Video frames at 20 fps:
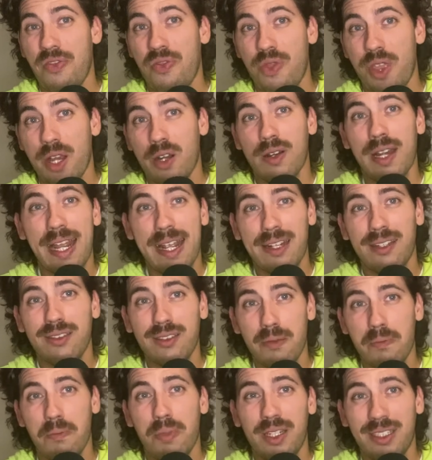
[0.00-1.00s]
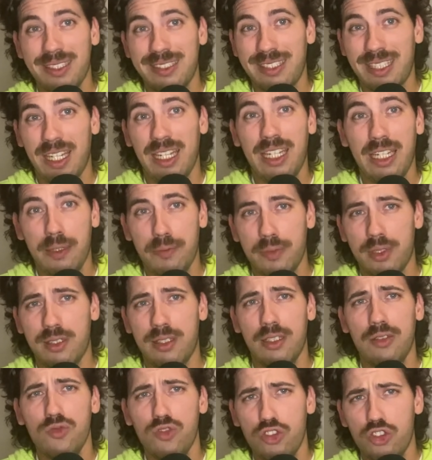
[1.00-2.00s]
there hasn't been a team
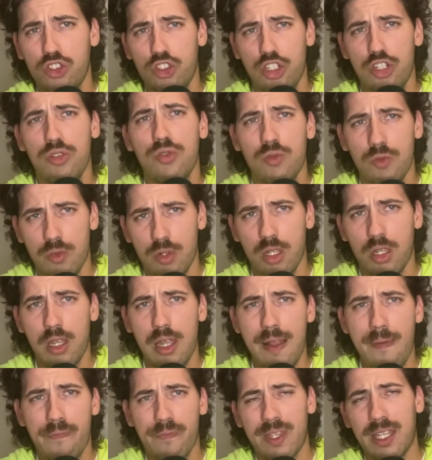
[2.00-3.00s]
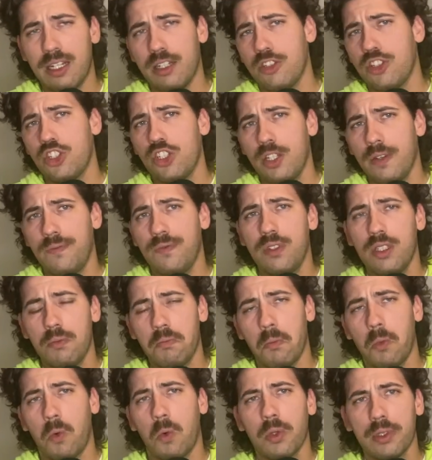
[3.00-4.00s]
since June that has shifted
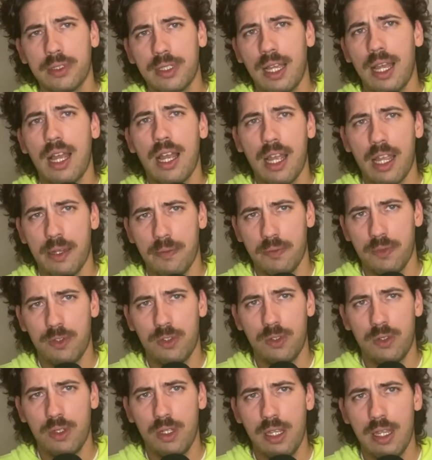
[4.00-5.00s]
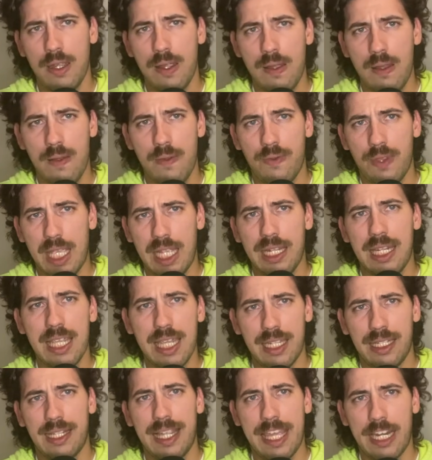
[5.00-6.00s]
more times than
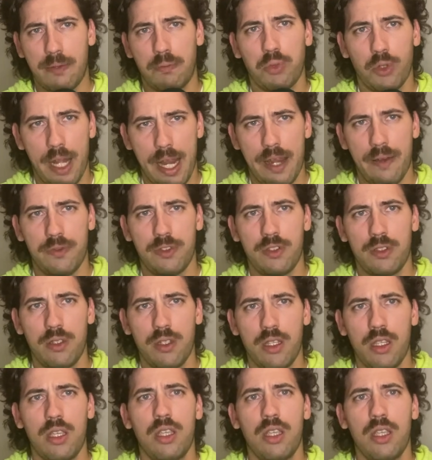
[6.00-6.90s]
the Atlanta Braves.